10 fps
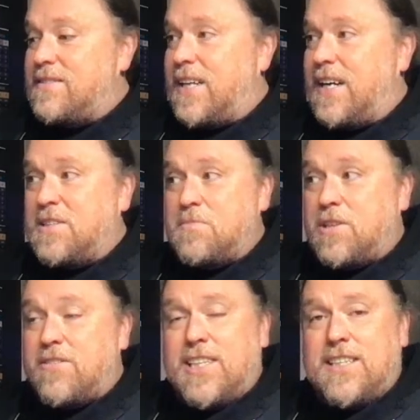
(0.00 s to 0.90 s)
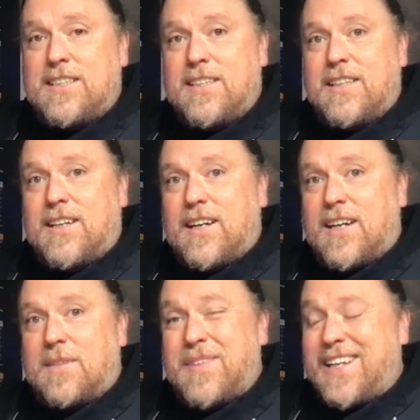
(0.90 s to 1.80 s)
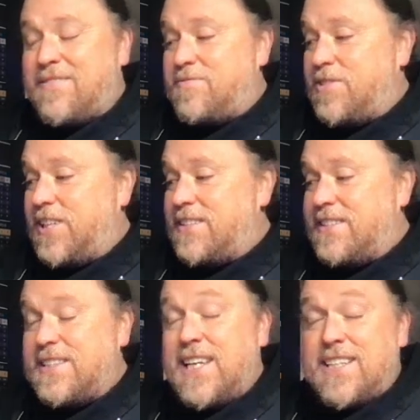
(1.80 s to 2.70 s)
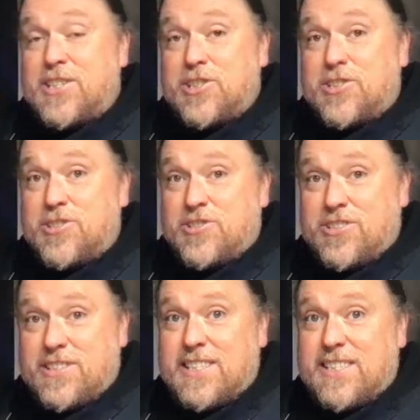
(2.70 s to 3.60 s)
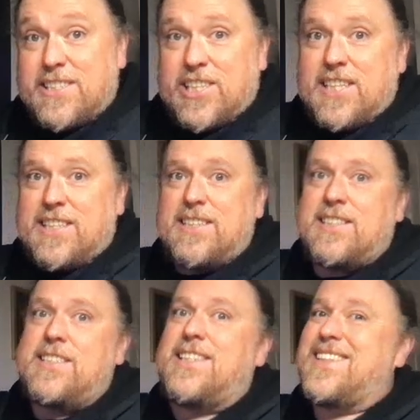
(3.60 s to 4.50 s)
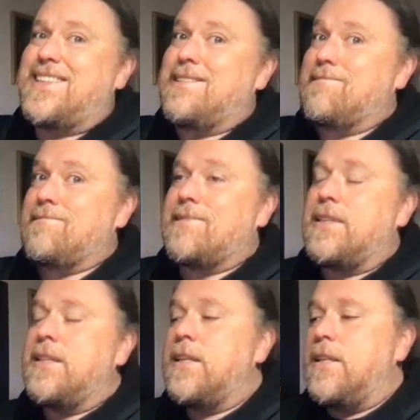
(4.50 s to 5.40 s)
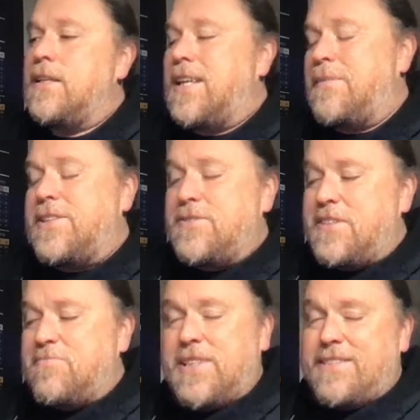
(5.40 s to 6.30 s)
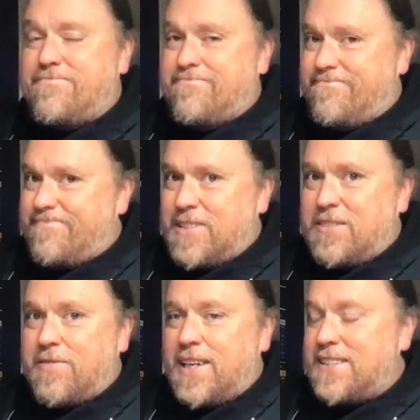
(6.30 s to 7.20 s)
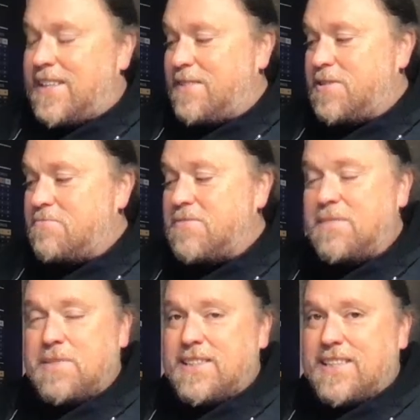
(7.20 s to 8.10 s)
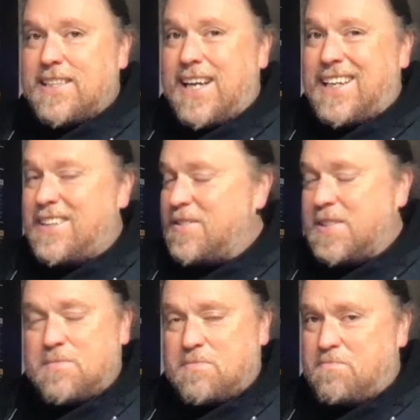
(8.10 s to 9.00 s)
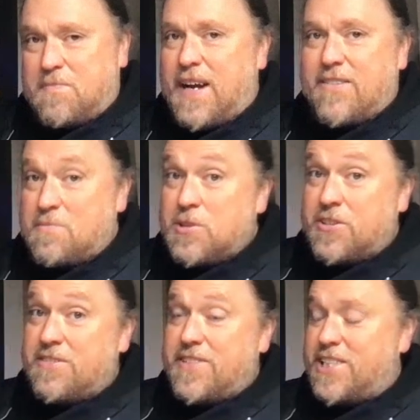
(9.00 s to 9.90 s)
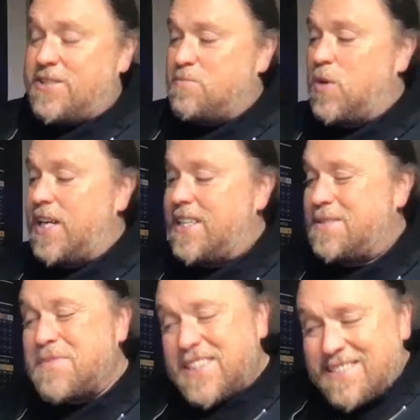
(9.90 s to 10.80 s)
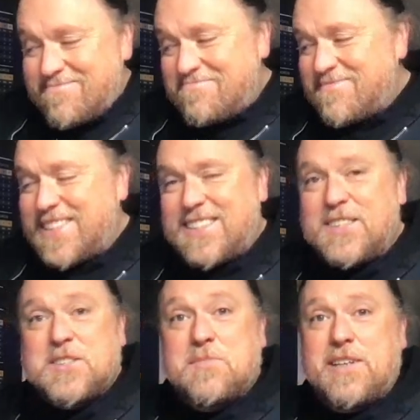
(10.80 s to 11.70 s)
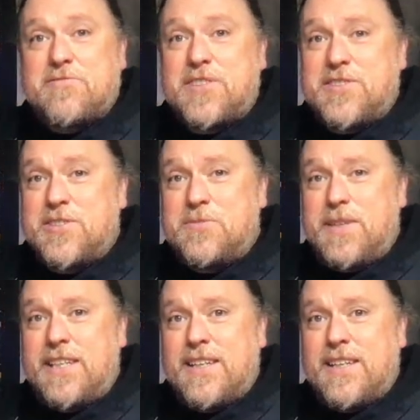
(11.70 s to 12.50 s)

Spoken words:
Arkham Horror, and I've done anything there that just doesn't synergize, and you think, oh, I mean, don't give me advice on how to rebuild the deck. I know there's better and more efficient ways, but this looks a bit of fun to me.